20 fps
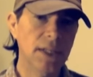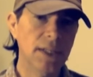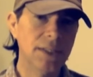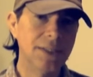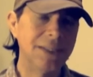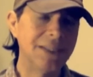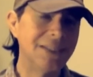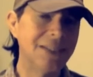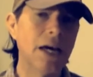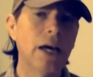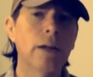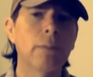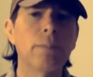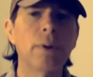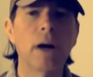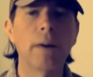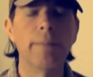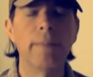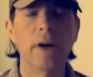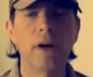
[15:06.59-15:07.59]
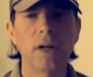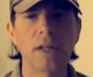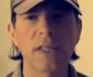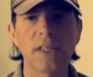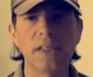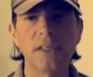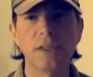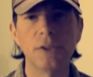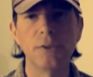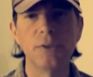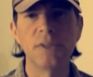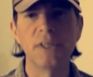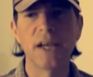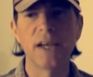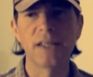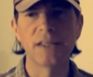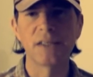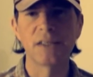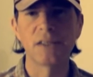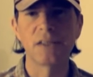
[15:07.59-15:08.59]
designed primarily to
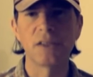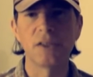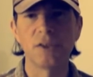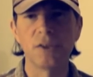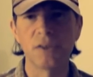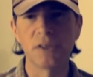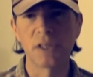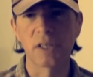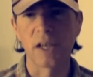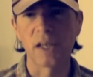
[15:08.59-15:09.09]
test using